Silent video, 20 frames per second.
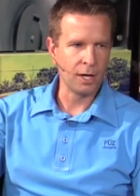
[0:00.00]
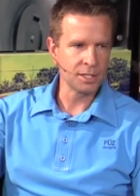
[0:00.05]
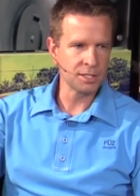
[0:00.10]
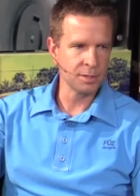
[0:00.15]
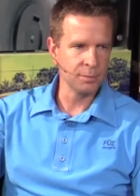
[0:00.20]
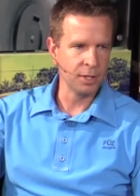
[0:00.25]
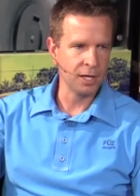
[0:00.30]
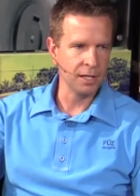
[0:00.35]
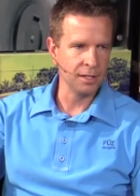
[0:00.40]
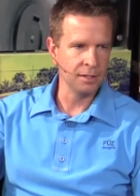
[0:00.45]

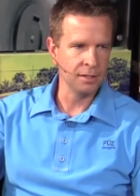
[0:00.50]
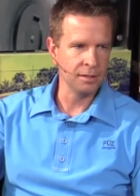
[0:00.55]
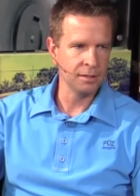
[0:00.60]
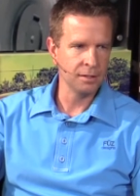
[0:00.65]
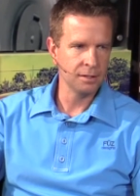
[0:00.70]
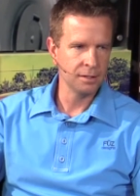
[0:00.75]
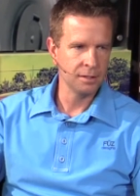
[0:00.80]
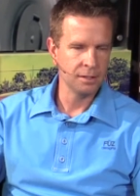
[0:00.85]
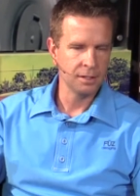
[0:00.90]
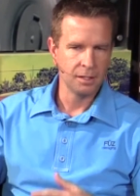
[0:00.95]
press a button,
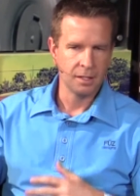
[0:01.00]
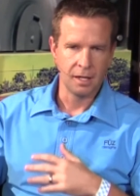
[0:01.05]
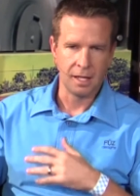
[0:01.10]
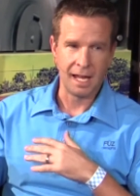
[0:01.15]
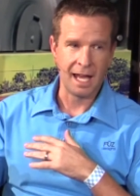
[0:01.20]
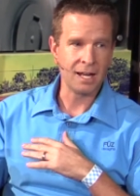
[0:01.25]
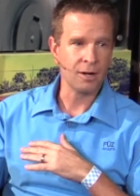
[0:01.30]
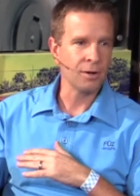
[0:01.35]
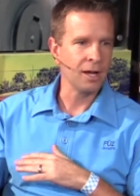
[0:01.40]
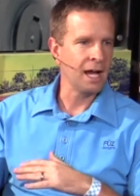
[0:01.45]

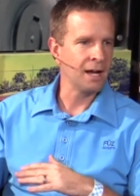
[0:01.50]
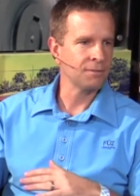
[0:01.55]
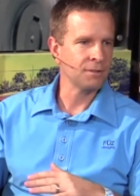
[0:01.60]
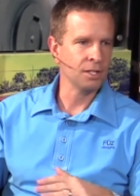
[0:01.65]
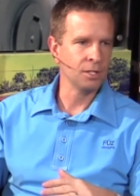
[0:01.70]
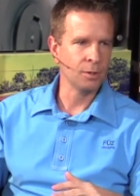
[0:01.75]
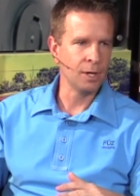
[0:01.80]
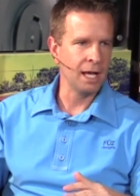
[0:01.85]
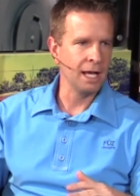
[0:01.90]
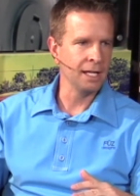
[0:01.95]
and I don't have
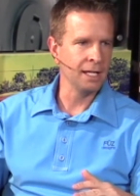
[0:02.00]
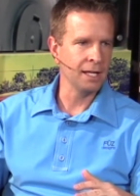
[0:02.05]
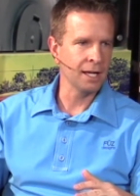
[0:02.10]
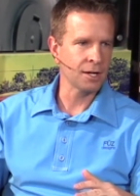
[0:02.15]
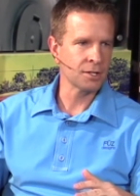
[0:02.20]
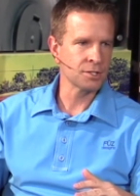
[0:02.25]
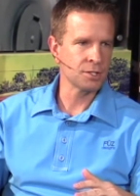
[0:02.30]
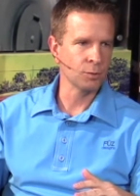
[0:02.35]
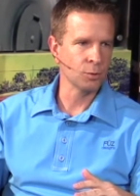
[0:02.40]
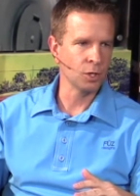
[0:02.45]
to do any
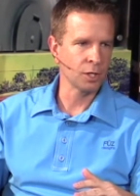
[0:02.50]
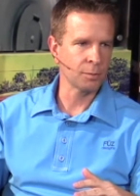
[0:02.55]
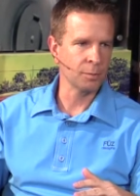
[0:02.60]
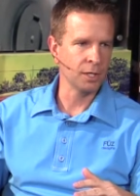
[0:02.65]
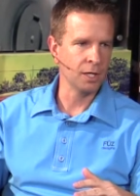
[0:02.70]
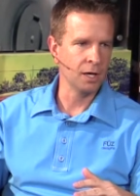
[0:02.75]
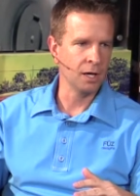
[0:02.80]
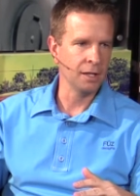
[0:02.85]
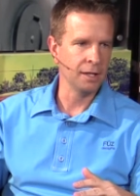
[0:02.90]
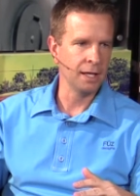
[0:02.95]
extra work
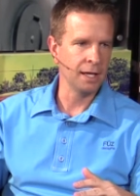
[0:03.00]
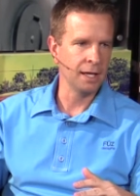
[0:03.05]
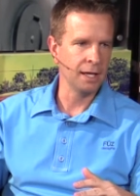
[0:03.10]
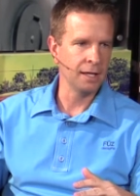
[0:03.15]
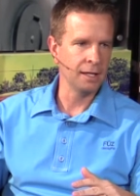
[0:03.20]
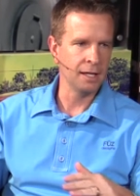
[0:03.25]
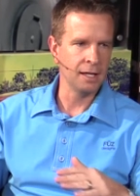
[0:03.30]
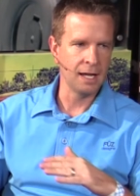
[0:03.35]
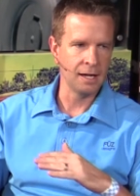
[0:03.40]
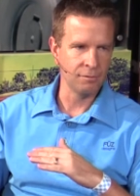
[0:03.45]
beyond
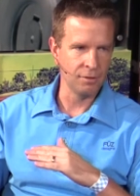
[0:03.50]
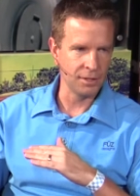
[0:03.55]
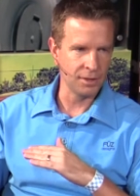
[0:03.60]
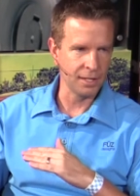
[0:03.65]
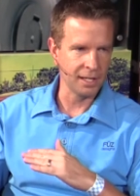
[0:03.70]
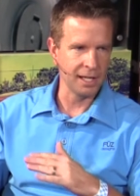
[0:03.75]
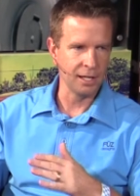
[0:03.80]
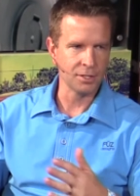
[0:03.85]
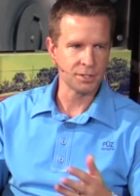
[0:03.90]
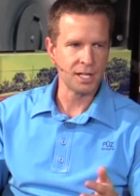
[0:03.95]
that.
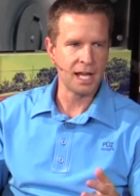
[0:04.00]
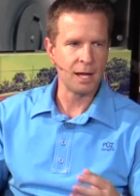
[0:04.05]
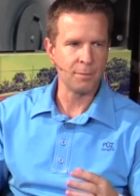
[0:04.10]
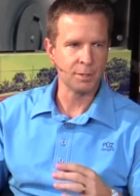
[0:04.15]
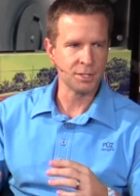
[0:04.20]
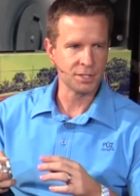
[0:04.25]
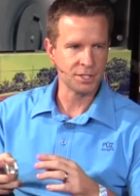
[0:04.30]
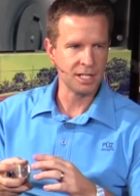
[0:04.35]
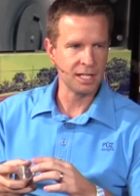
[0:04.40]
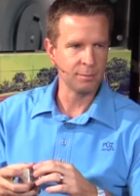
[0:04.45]
Everything else
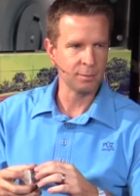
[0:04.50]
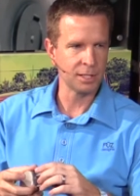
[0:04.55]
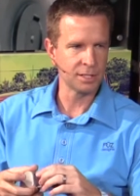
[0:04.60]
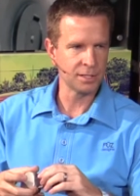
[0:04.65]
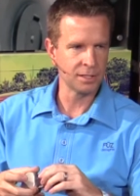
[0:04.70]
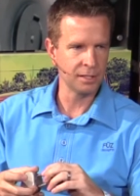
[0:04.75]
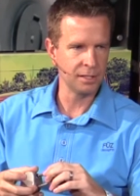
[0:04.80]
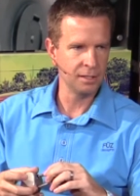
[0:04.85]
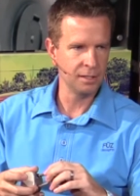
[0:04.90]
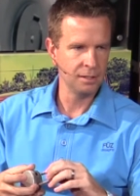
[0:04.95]
happens
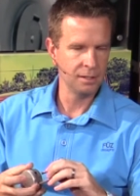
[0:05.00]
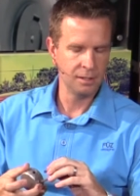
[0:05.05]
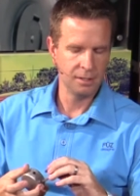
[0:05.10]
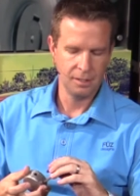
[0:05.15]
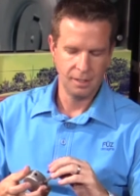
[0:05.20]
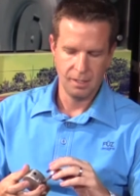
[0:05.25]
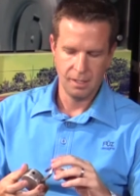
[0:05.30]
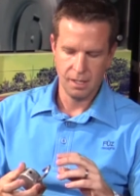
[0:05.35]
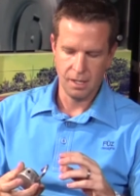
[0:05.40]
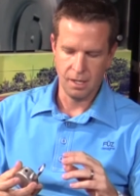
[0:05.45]
seamlessly.
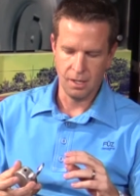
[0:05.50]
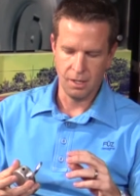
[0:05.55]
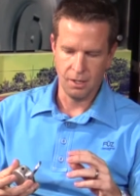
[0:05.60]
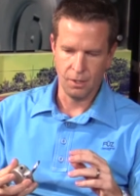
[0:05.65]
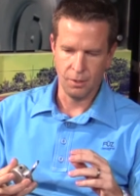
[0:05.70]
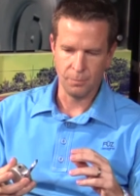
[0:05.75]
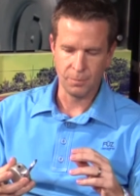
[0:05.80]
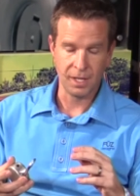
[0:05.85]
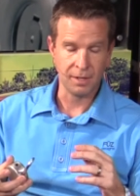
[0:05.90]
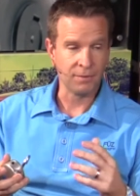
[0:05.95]

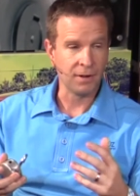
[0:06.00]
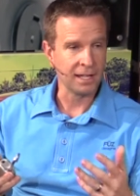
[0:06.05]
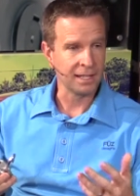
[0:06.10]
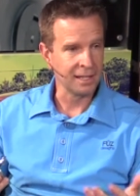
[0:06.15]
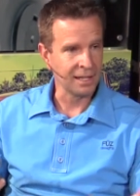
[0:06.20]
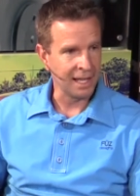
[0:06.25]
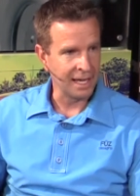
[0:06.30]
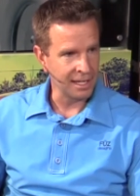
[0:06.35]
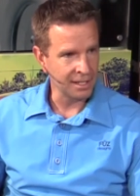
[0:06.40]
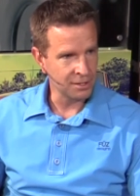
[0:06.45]
Um, if
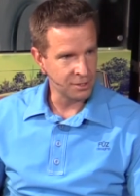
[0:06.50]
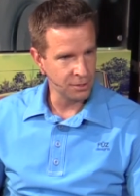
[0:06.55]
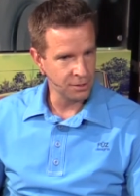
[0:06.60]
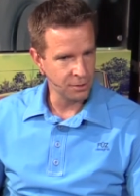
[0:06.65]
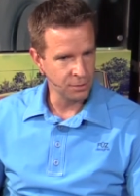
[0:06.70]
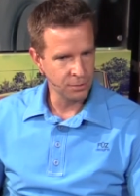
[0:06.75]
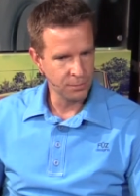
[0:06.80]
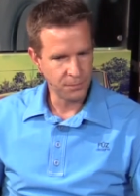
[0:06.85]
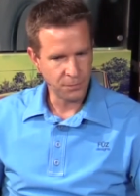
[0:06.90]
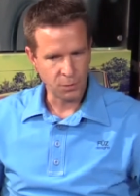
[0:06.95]
I'd like
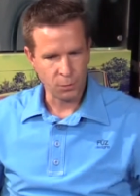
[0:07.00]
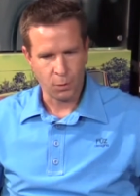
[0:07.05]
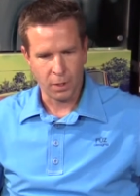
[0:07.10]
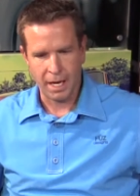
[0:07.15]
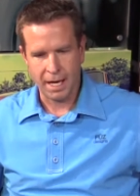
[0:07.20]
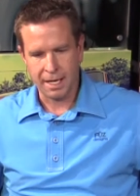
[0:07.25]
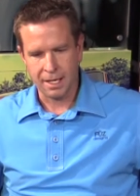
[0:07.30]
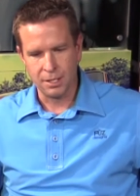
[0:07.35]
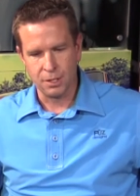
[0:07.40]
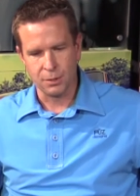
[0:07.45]
to,
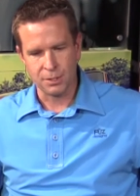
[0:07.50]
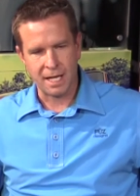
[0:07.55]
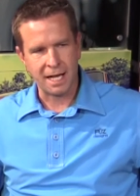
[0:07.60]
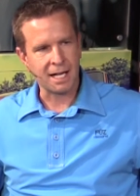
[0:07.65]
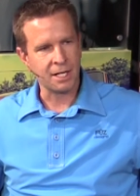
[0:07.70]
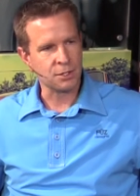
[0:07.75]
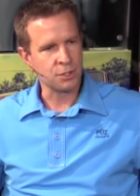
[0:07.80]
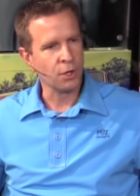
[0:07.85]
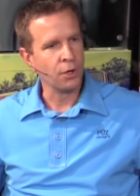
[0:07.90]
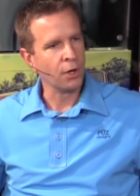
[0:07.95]
what I can do is
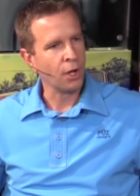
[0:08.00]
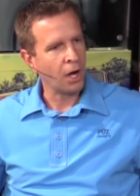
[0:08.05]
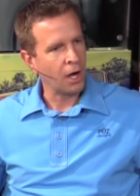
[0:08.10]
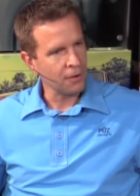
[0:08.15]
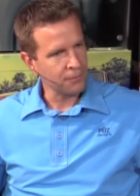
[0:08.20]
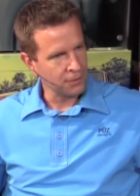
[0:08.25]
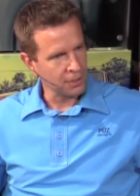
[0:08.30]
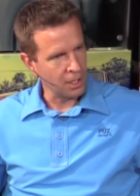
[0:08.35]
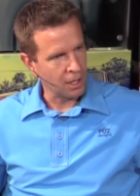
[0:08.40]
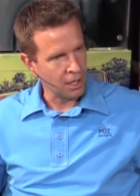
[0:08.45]
I can turn
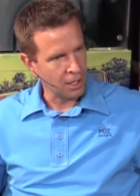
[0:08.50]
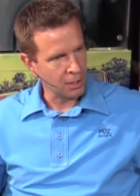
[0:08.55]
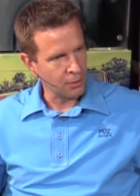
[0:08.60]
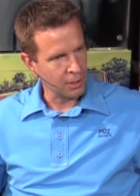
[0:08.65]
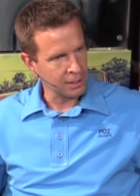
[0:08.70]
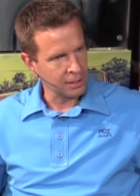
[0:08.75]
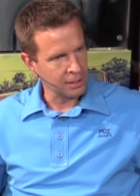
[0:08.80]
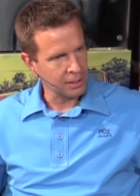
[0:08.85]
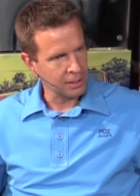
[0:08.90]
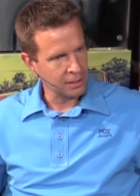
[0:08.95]
off because you
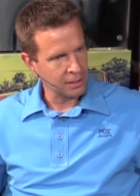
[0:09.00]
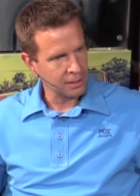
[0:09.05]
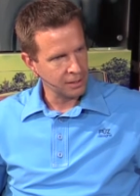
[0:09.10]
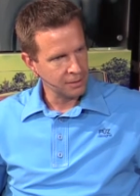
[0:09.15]
have unlock. is